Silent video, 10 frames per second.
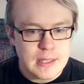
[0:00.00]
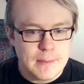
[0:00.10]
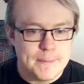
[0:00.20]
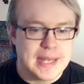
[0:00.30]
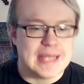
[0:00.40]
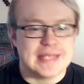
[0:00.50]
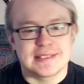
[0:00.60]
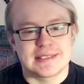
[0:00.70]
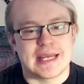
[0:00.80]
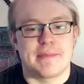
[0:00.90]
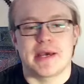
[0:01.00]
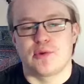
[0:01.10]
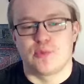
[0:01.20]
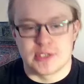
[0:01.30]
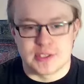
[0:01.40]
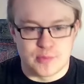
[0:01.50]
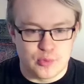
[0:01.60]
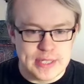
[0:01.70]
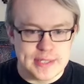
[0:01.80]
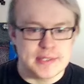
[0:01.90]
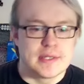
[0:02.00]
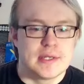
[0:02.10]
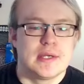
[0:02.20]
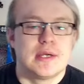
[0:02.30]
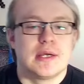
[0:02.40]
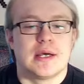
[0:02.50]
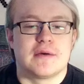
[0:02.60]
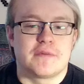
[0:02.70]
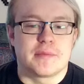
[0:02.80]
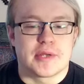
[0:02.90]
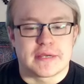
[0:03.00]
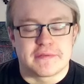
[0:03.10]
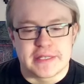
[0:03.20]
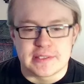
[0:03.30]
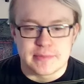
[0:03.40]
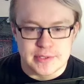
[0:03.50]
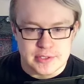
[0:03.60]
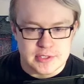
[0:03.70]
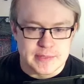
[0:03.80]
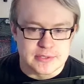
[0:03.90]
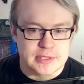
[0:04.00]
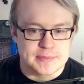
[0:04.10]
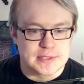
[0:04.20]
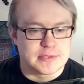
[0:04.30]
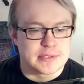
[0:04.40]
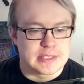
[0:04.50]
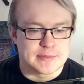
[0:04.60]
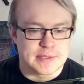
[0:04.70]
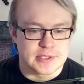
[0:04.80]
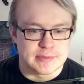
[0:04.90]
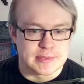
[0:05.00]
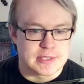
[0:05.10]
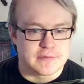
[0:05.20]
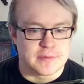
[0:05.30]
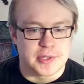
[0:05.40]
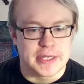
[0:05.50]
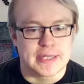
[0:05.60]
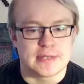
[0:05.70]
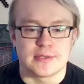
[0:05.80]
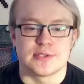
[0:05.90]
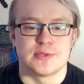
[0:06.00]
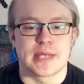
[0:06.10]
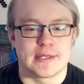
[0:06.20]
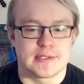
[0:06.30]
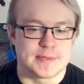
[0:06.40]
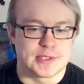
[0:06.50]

place a Battlewasp Wind from your deck face up into your spell and trap zone, then special summon this card from your hand. Also, you cannot special